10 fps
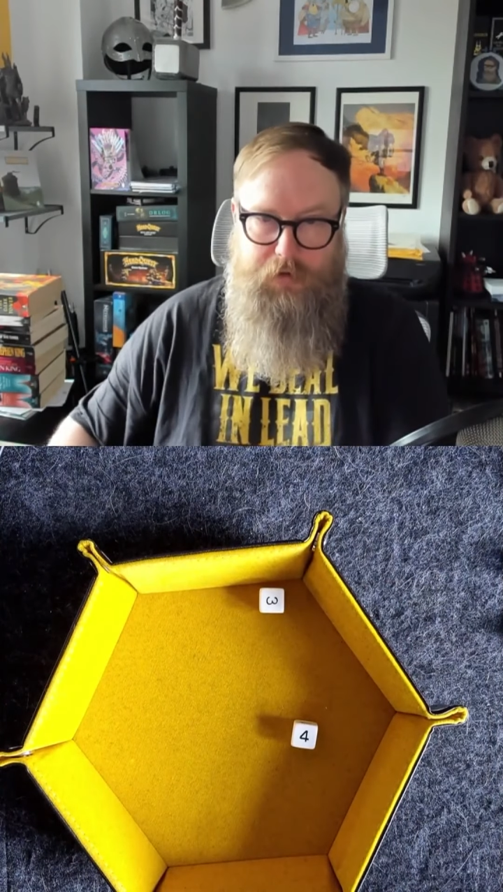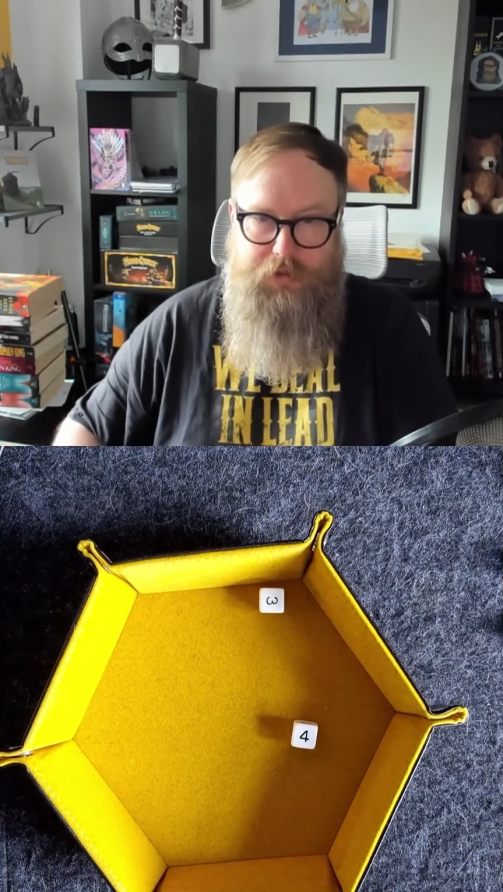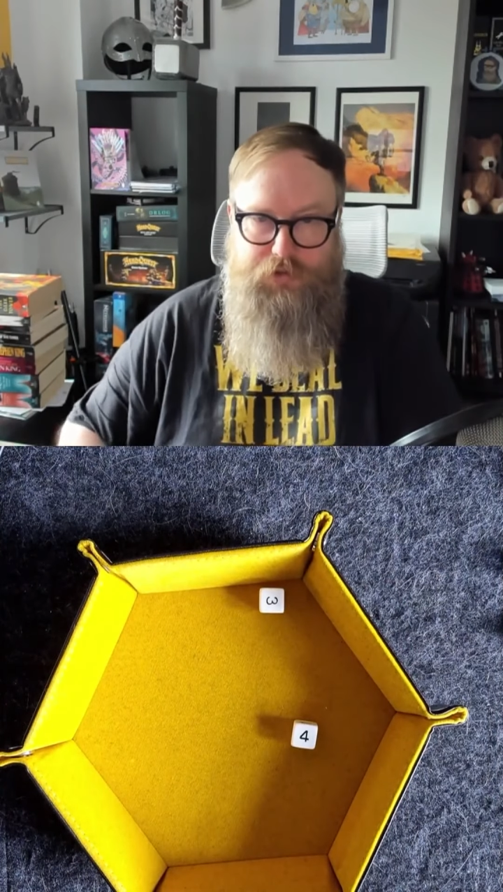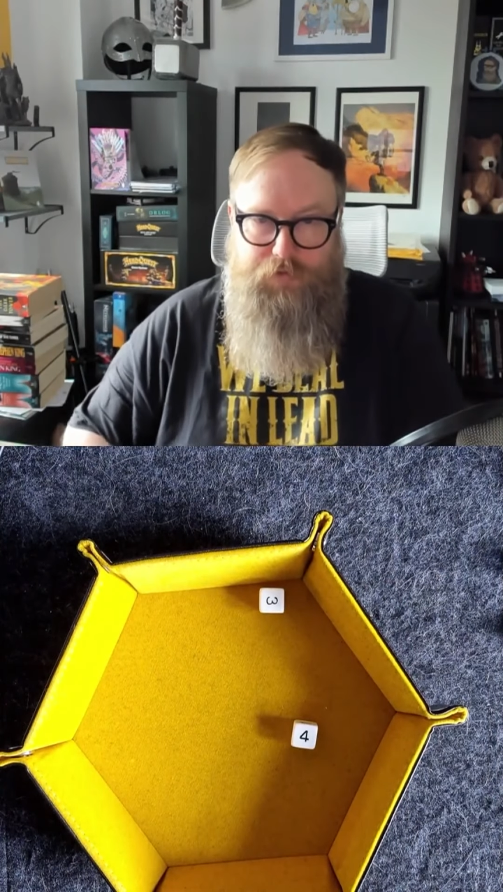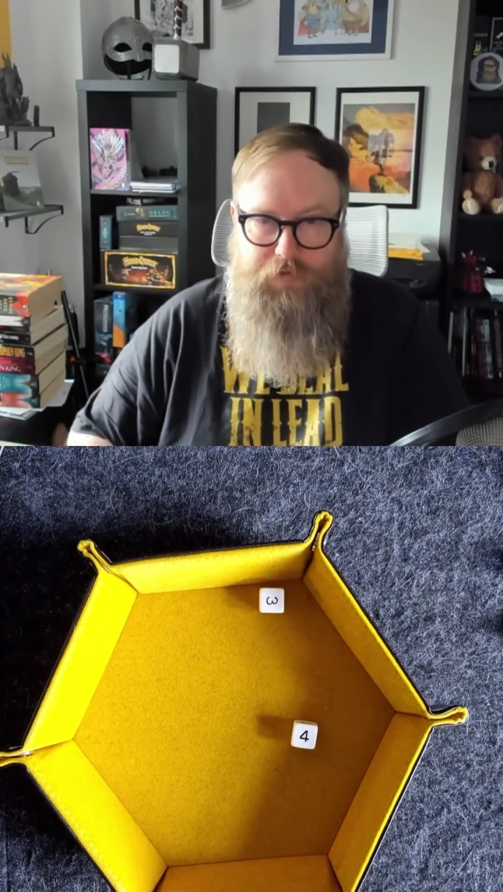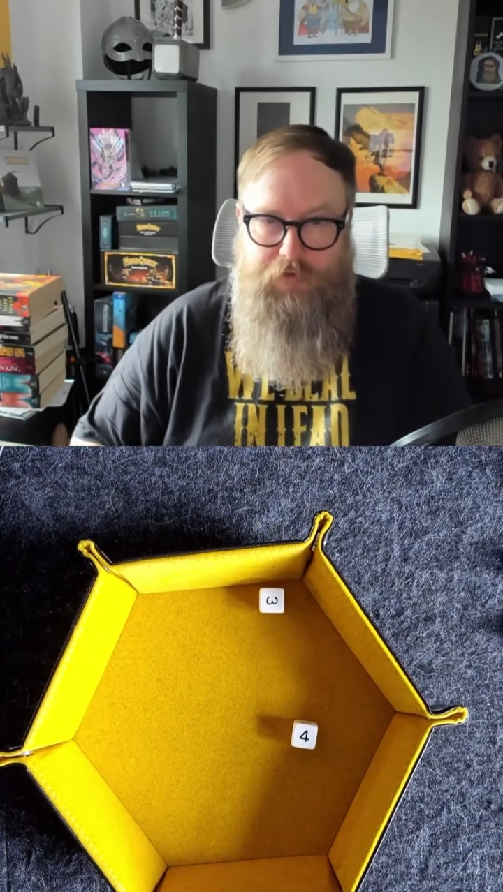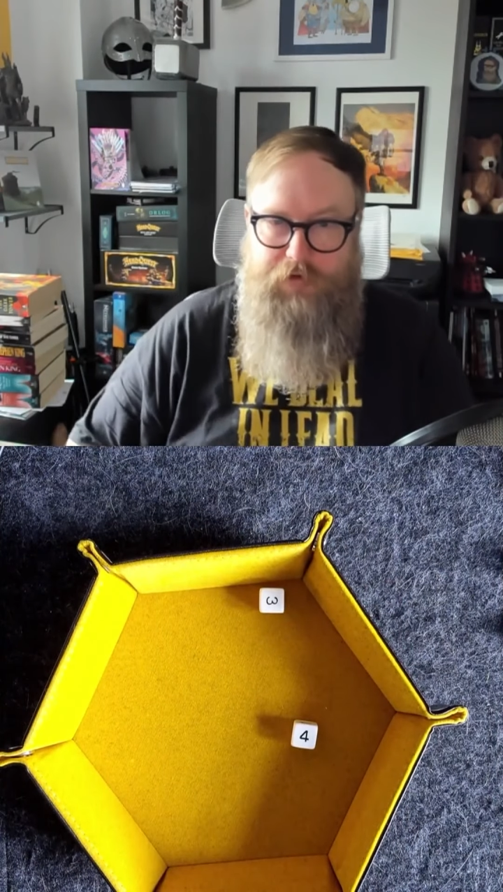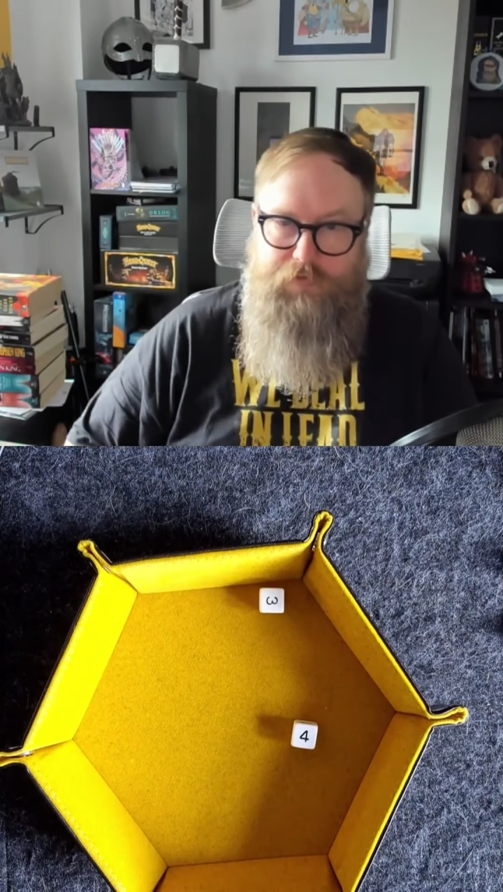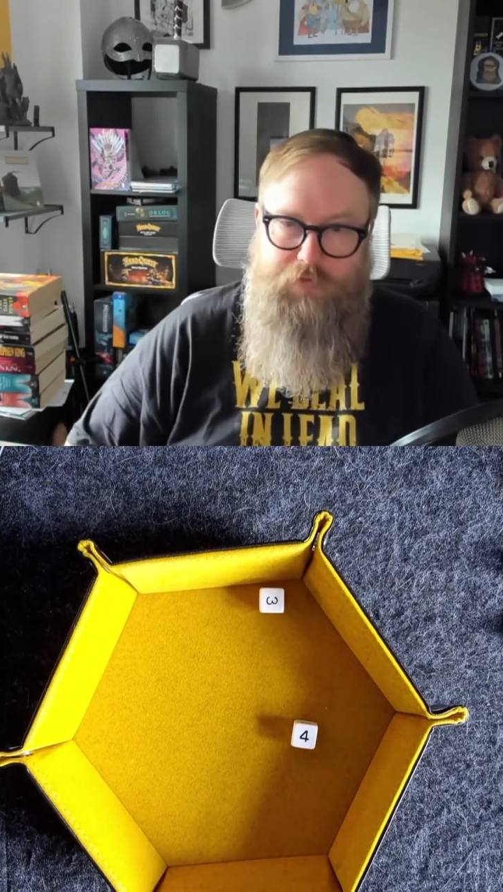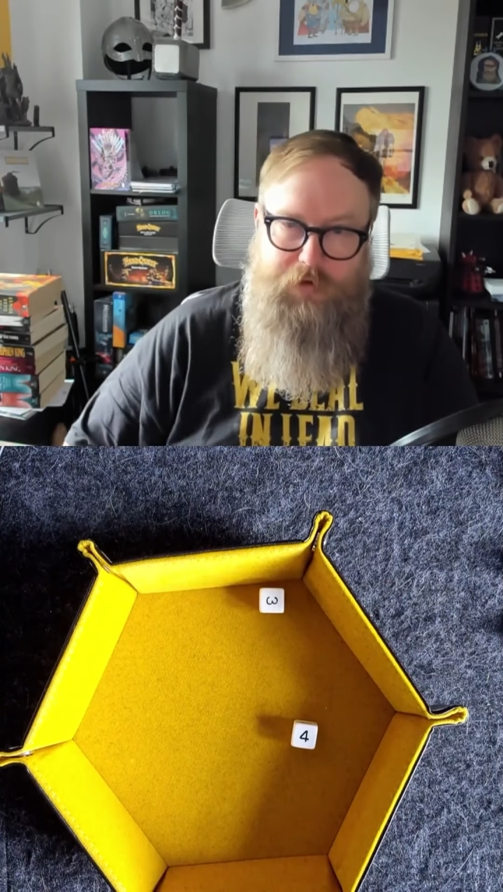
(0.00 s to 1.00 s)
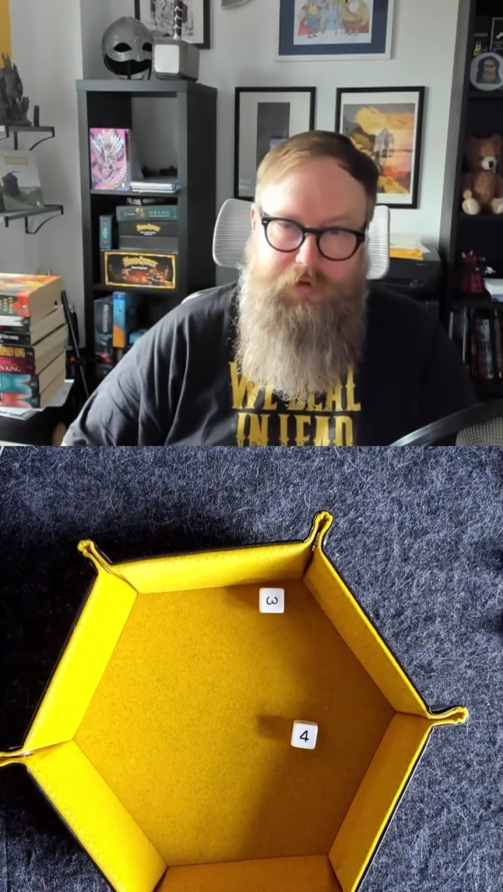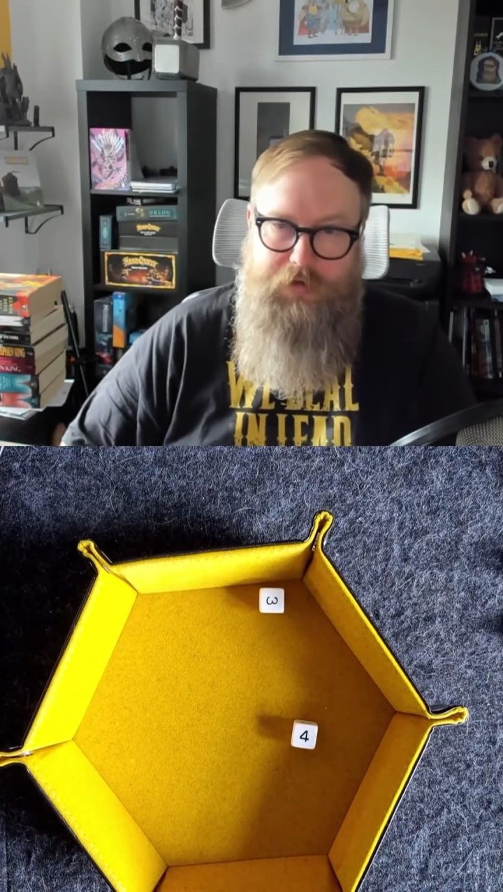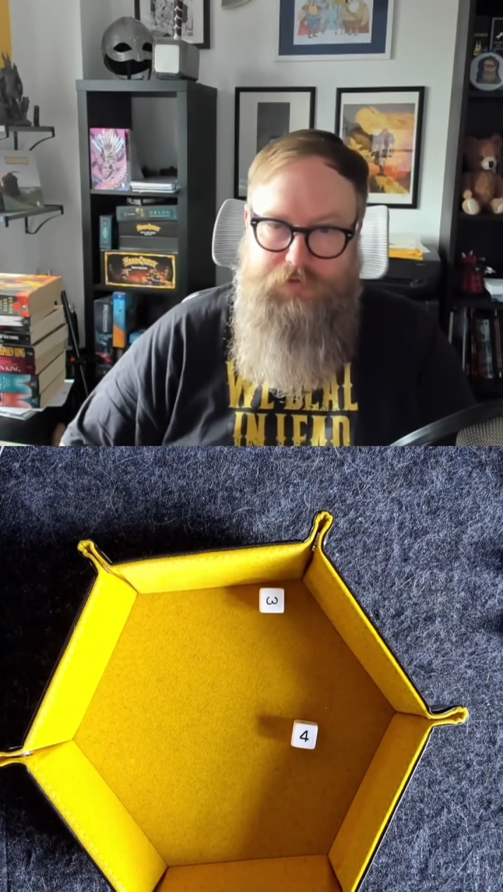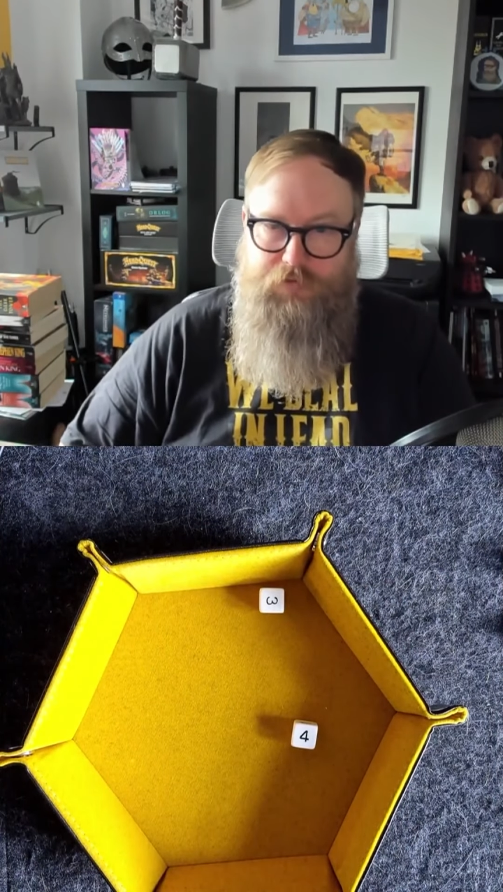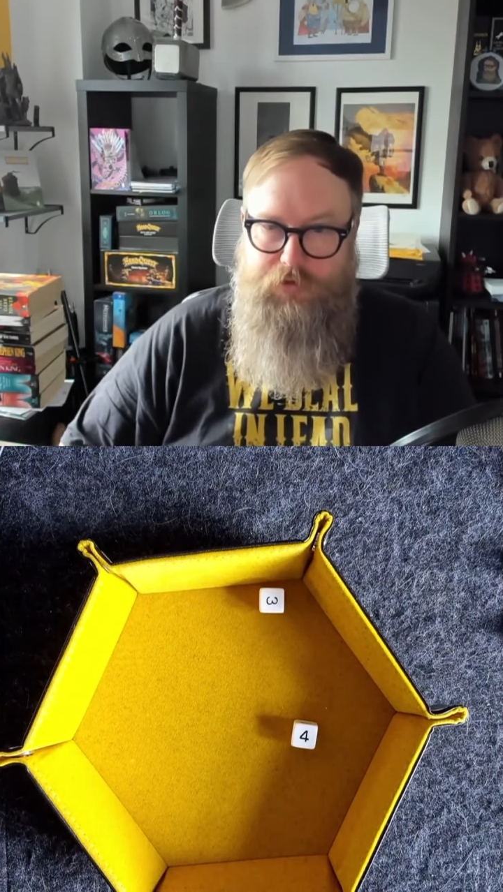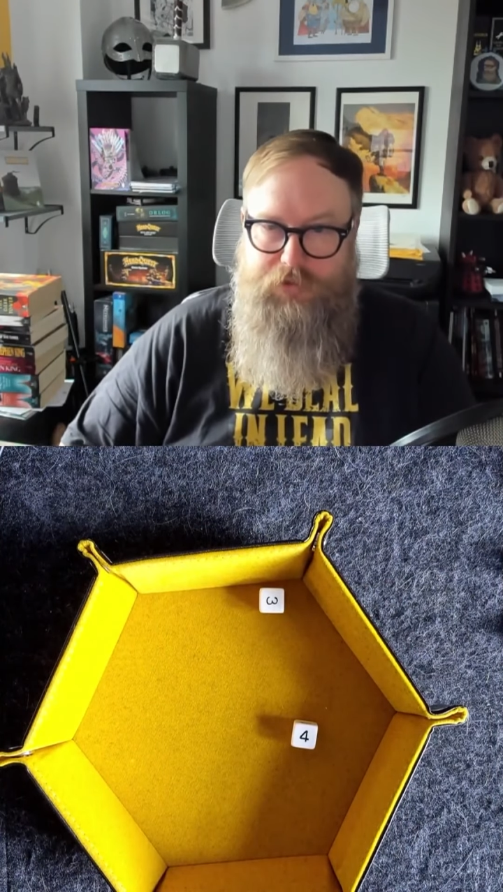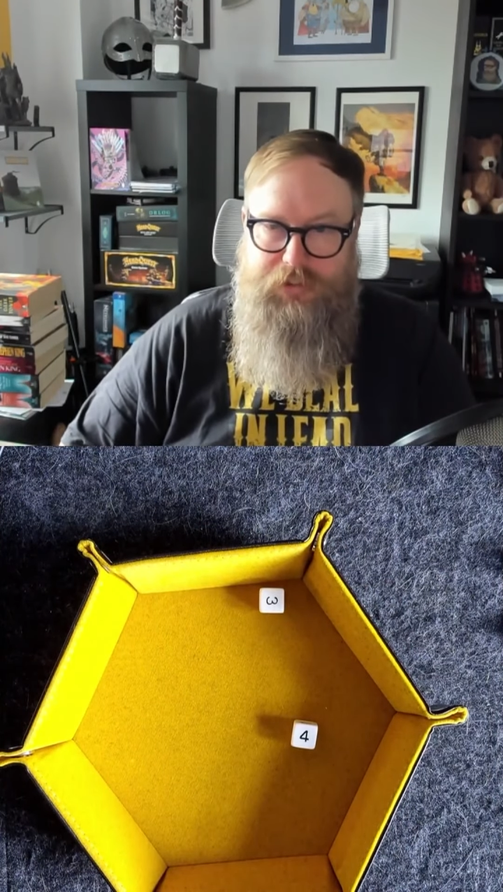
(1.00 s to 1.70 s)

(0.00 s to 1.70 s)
So if grit is reduced